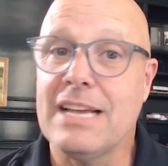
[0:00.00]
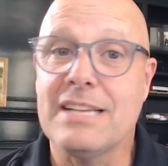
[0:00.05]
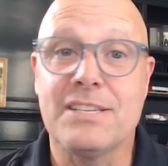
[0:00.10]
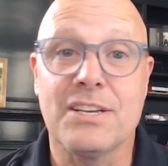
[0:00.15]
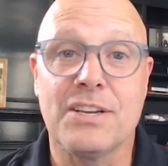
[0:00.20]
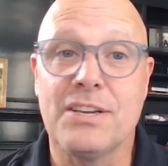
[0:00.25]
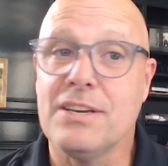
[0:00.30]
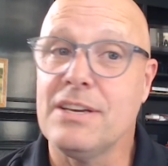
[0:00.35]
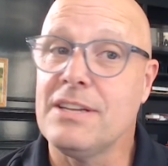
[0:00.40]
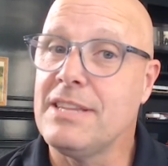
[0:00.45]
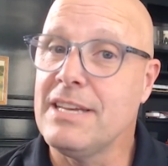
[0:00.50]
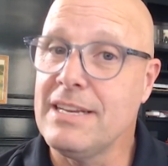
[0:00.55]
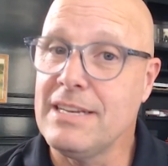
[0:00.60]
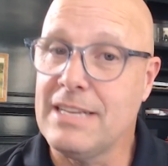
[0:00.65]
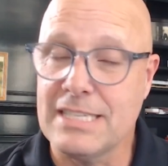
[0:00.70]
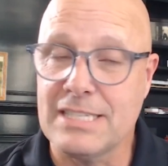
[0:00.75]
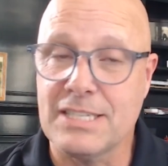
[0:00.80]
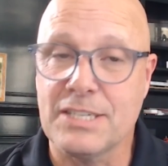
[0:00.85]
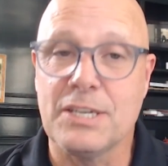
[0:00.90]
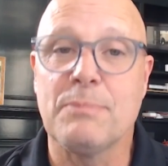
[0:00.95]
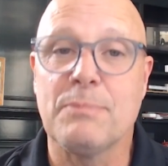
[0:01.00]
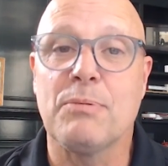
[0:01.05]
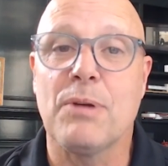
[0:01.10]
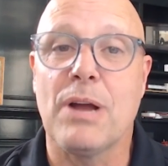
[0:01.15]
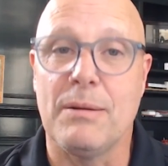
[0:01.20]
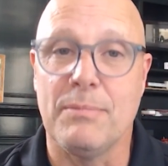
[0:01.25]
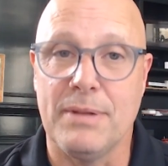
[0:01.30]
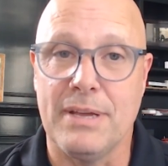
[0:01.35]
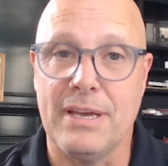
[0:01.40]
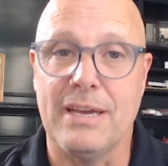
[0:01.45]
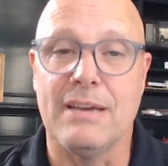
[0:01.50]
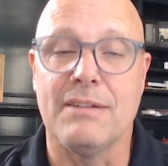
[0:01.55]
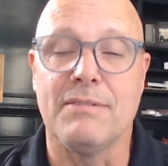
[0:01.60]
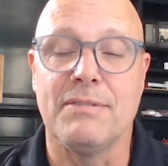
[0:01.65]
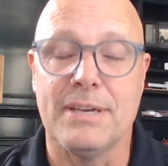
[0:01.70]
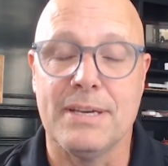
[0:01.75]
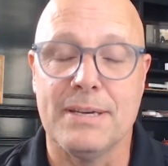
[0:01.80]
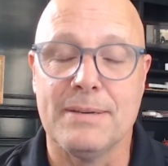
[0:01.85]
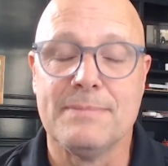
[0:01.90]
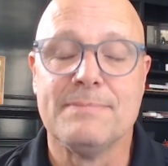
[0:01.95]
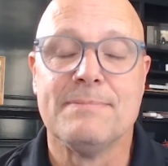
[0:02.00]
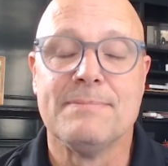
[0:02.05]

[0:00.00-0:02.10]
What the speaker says: That's a good thing. That's a good problem to have. Yeah.